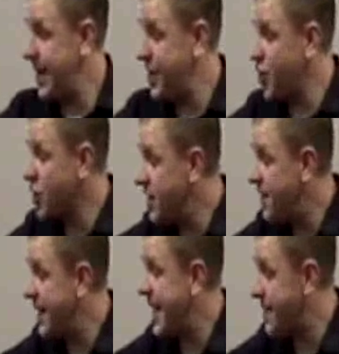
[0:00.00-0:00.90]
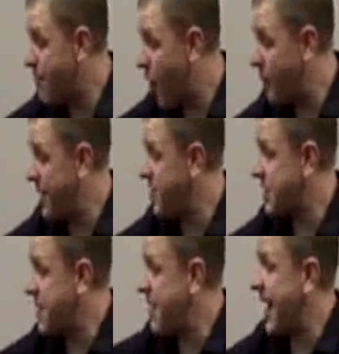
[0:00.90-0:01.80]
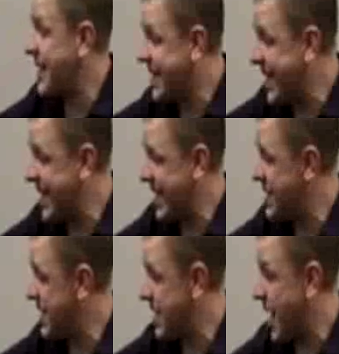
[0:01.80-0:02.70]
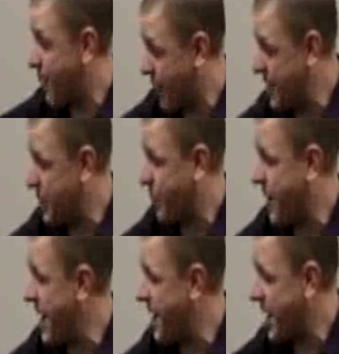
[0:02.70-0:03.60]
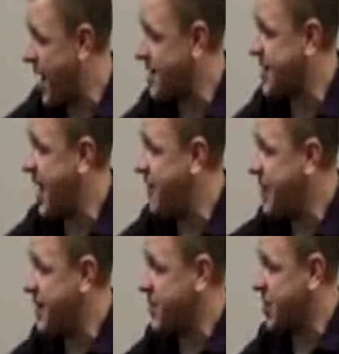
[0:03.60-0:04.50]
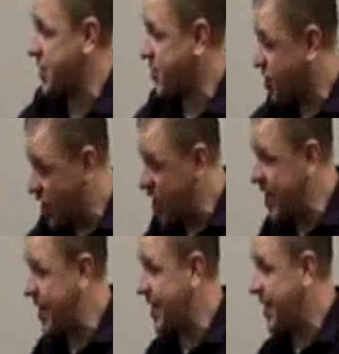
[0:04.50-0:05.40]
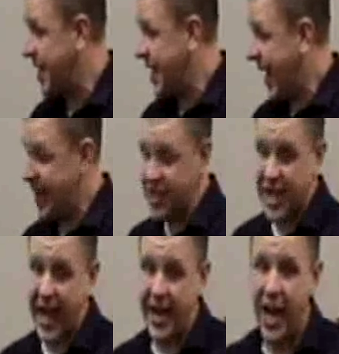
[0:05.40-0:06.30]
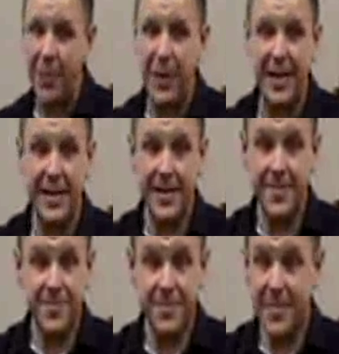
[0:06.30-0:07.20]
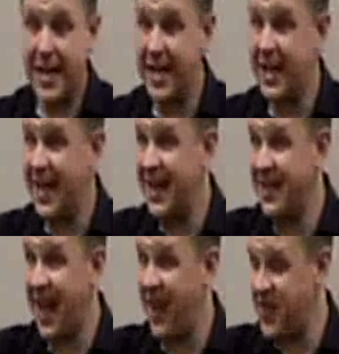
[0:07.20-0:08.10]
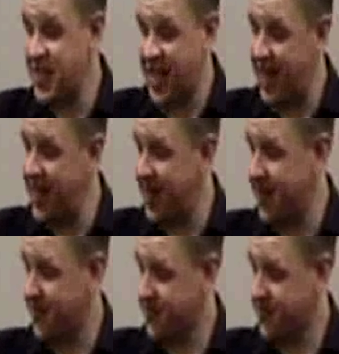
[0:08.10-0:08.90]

And you're living in that moment and you said, man, I did it. And, and I prayed the prayer and God saved me. It was, it was good. And, and you got up and, and, and, and life just kind of,